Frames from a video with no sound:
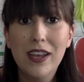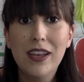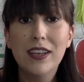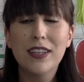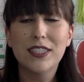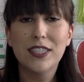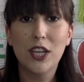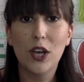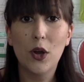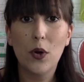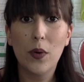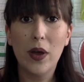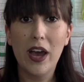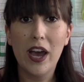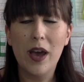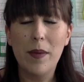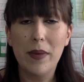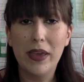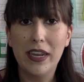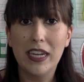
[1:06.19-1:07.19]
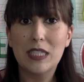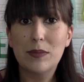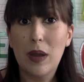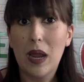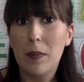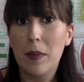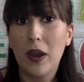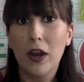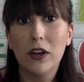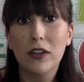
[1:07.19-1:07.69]
So it is
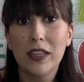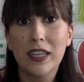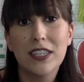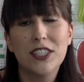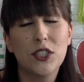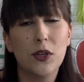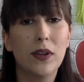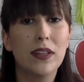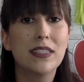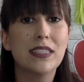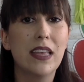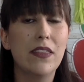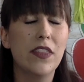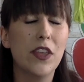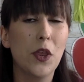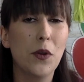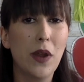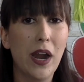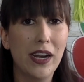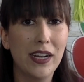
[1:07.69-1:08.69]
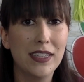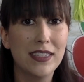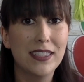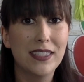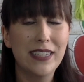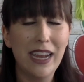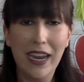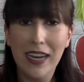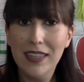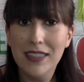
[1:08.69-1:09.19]
primarily students in the United
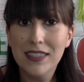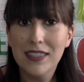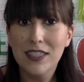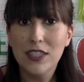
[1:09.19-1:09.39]
States,